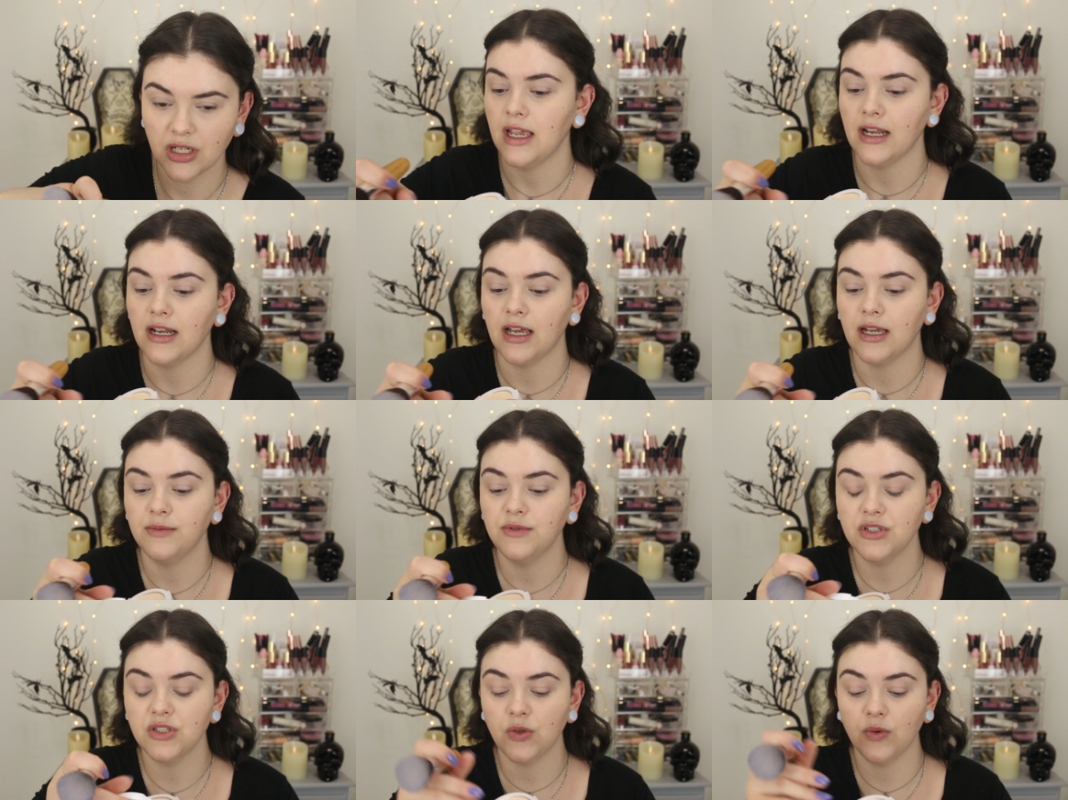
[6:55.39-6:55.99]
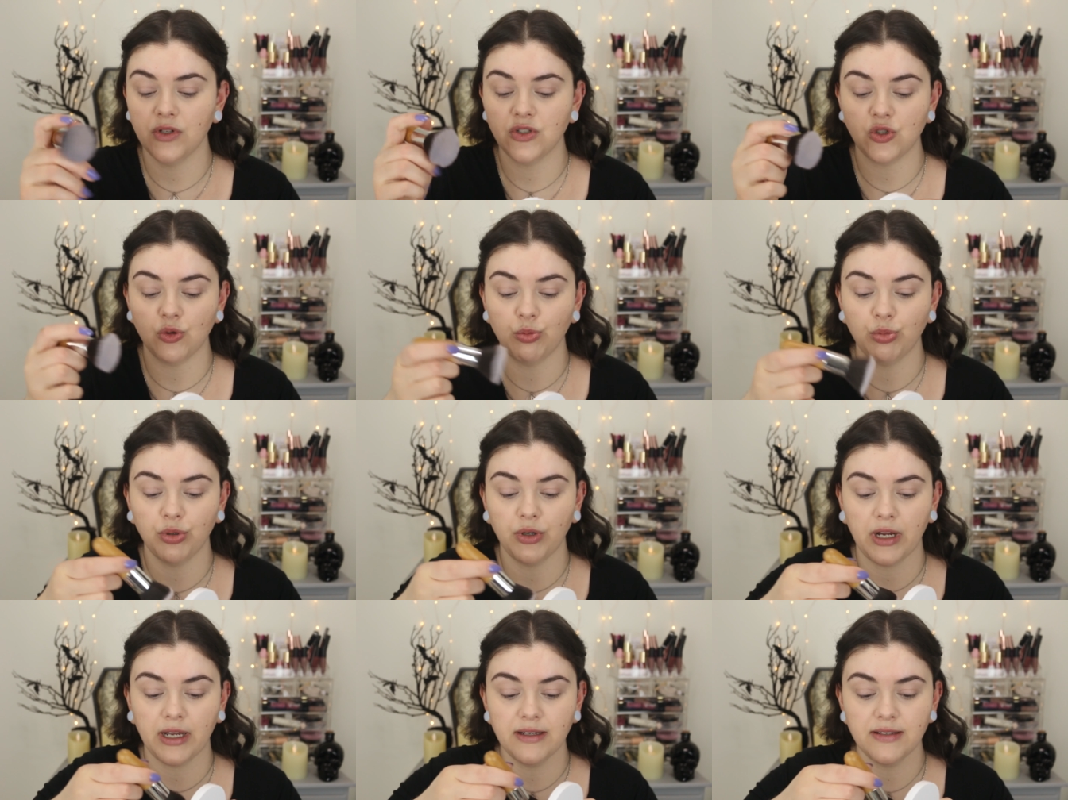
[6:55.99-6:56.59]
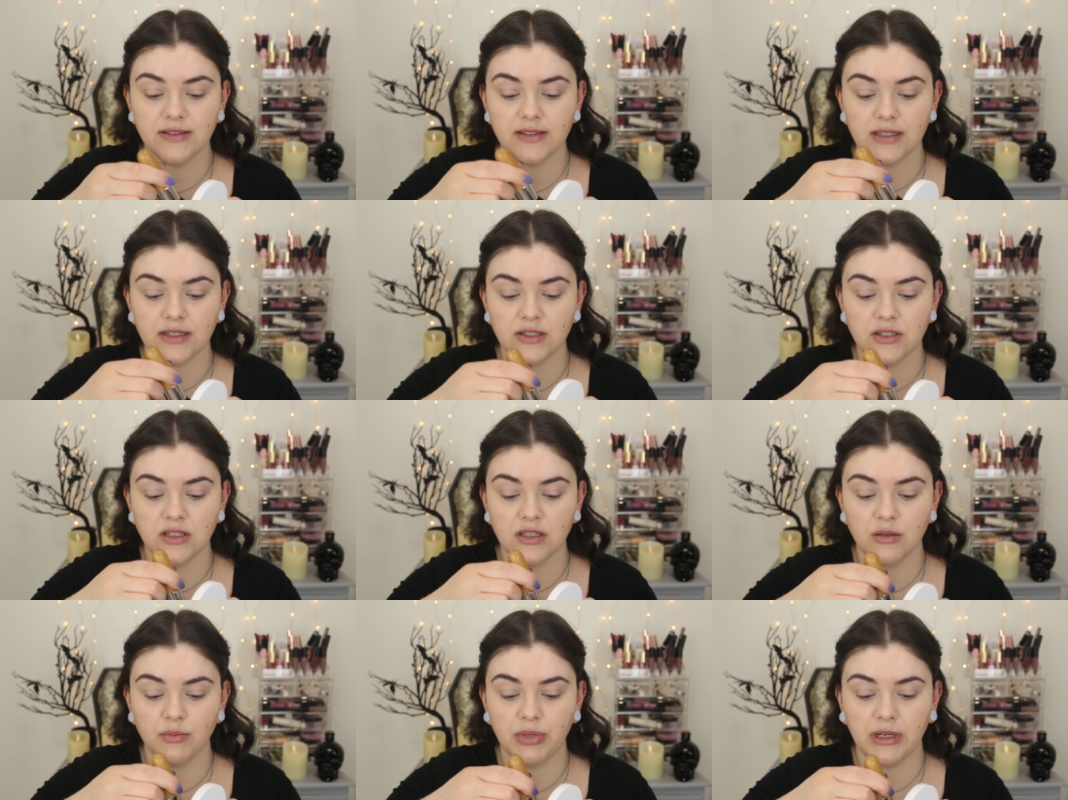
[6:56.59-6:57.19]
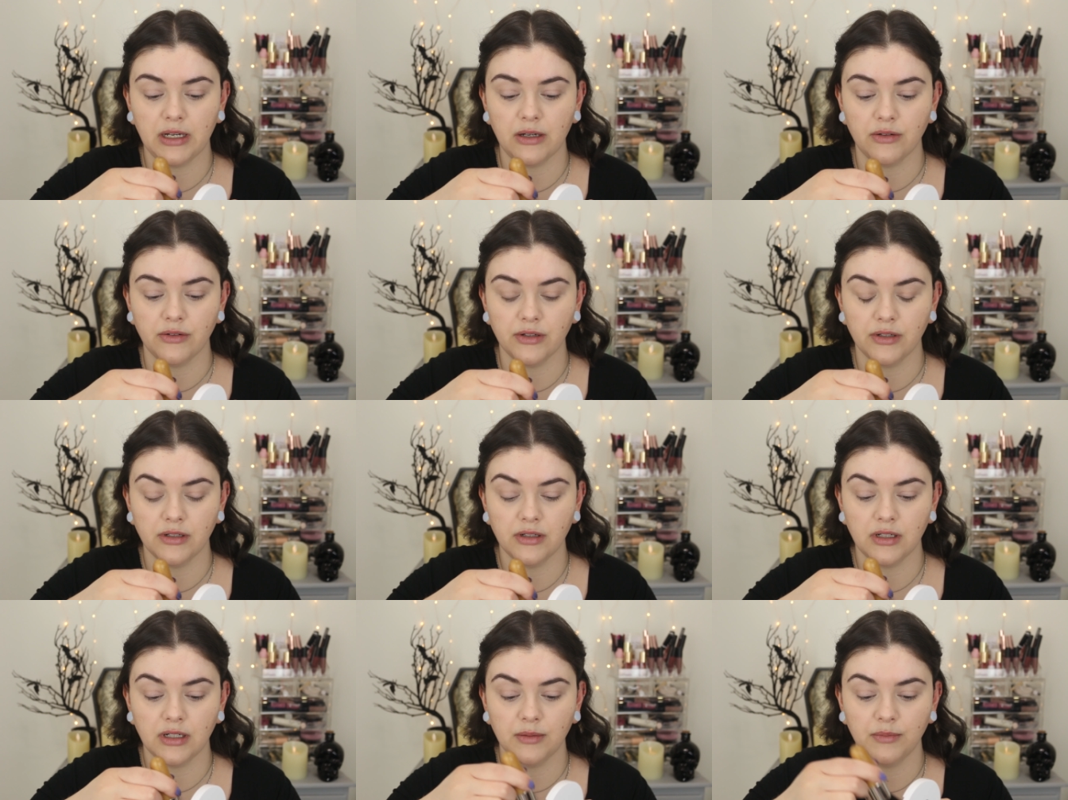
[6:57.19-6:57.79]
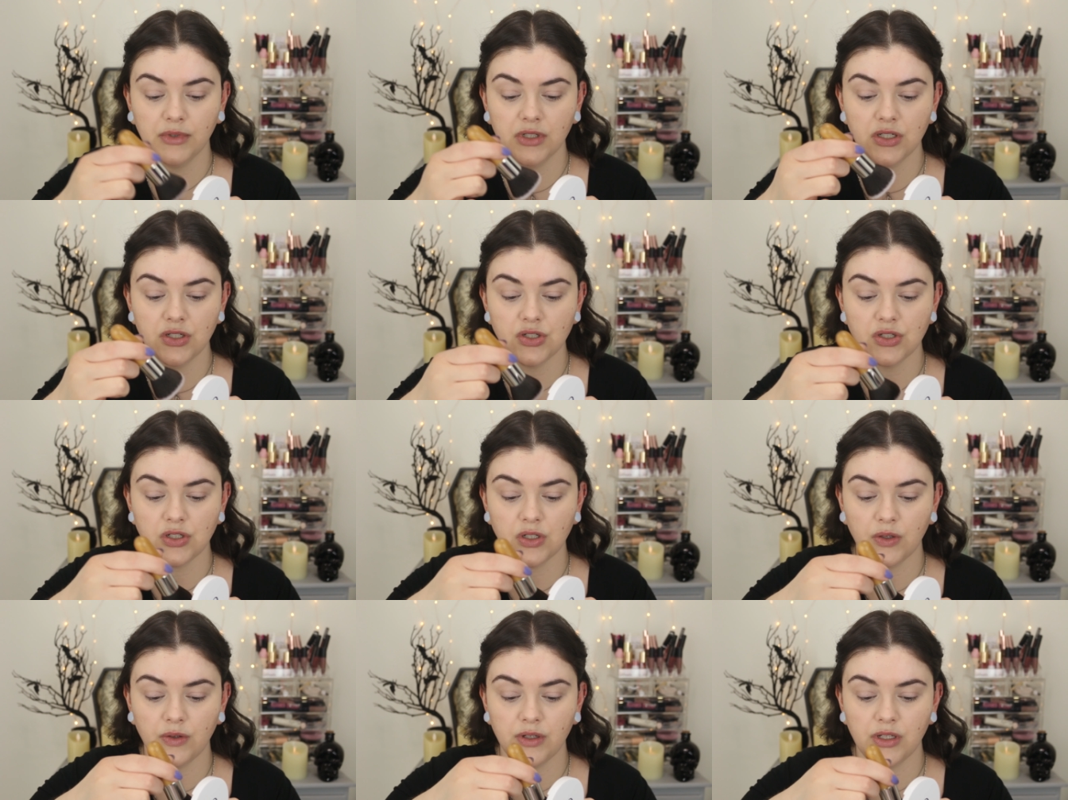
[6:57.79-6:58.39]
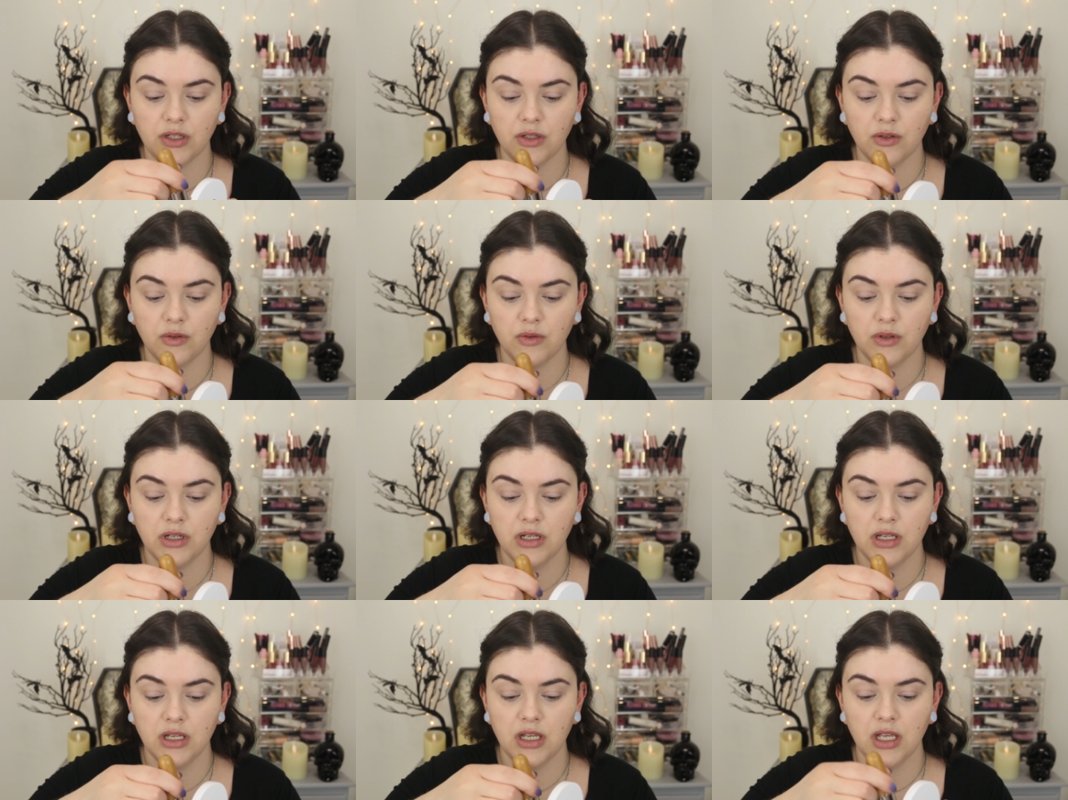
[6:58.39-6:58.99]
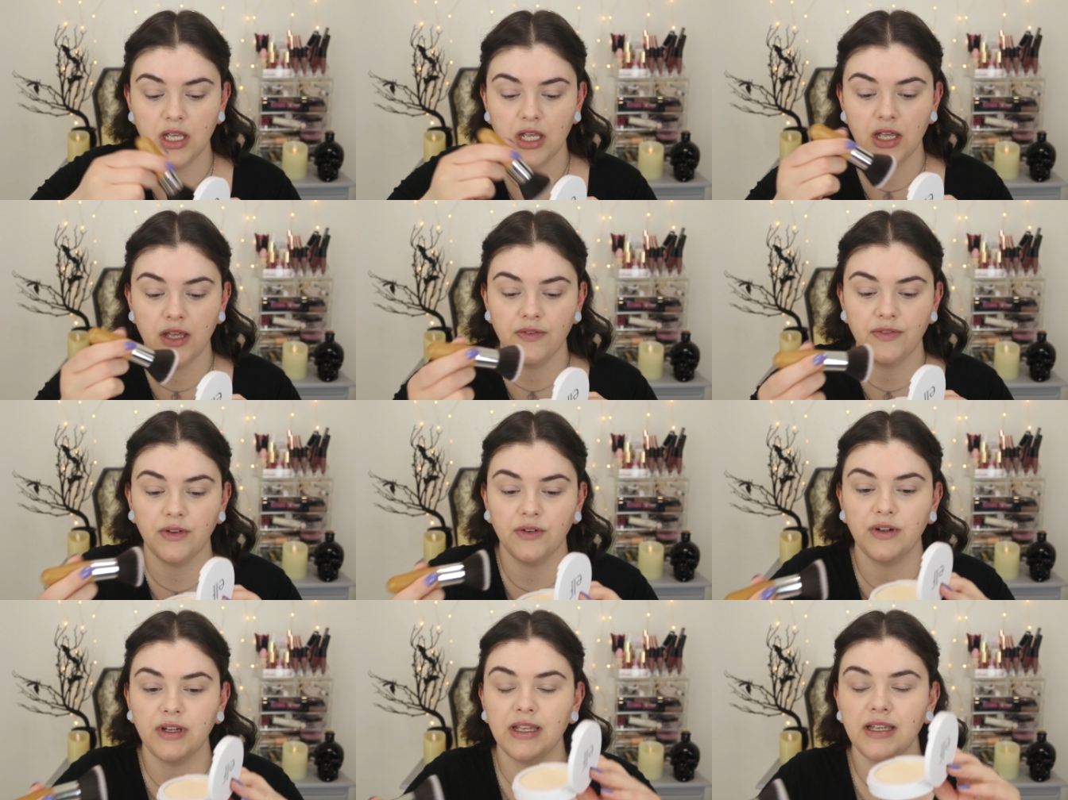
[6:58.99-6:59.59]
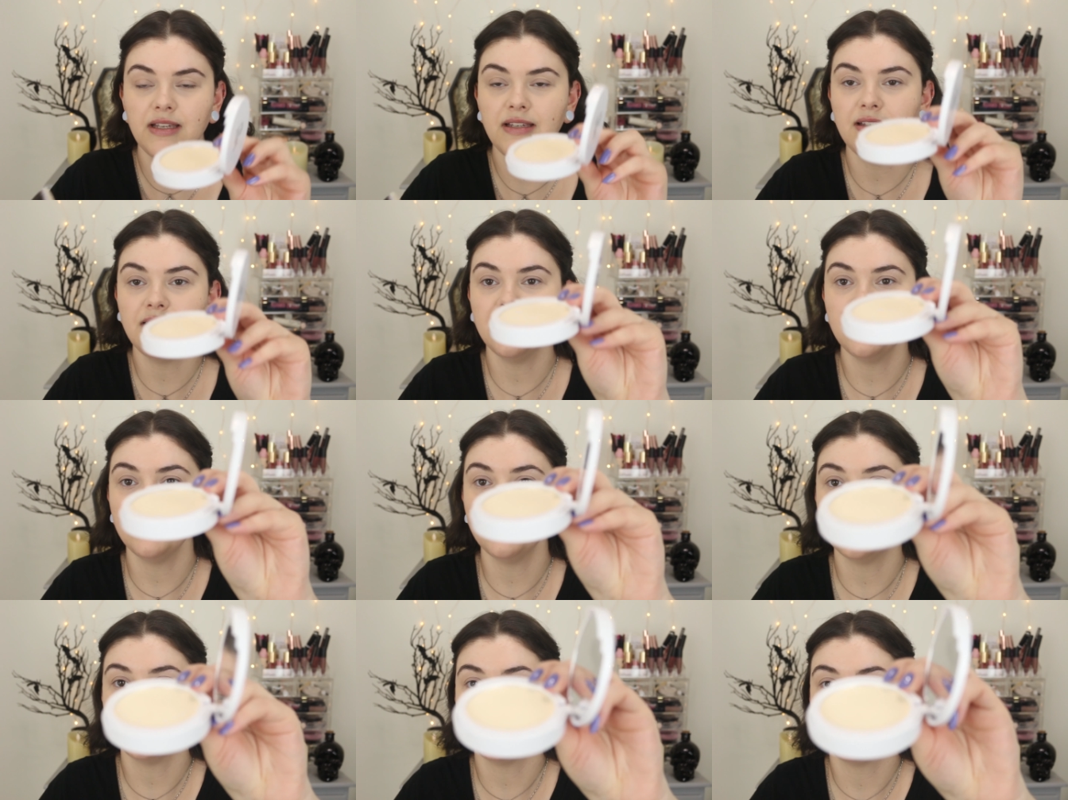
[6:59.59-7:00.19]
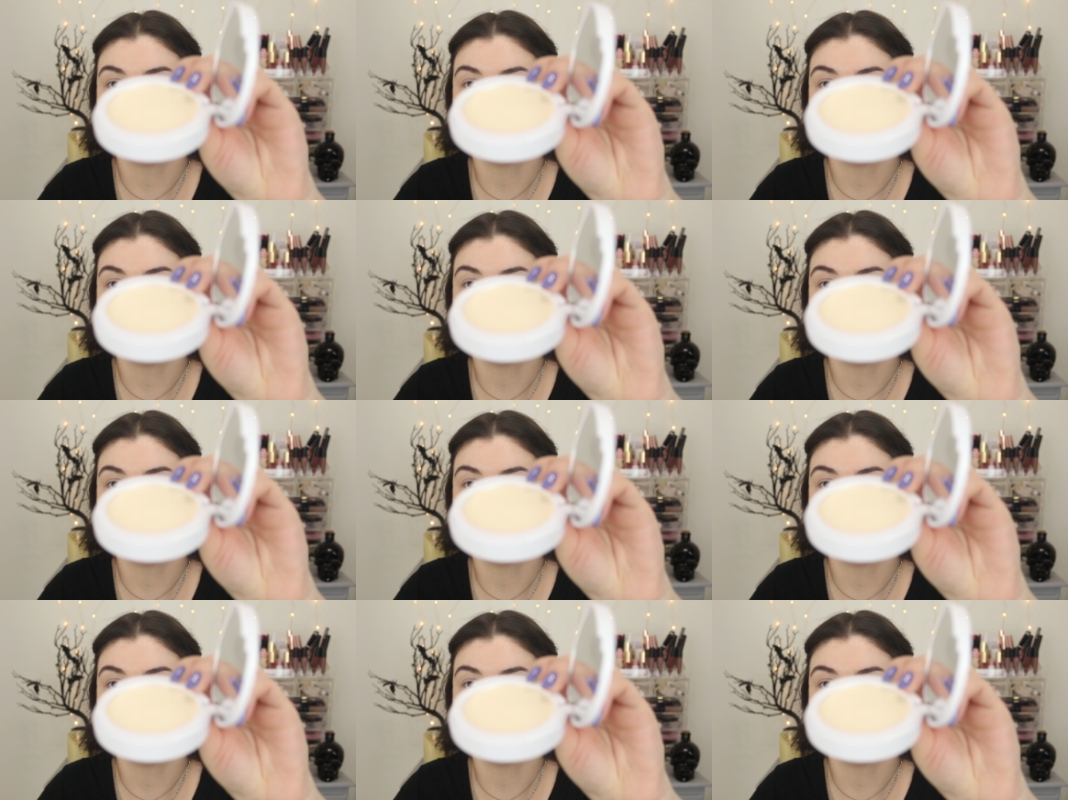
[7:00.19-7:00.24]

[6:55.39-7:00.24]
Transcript: and I'm just going to press into the powder, and I'm going to show you there is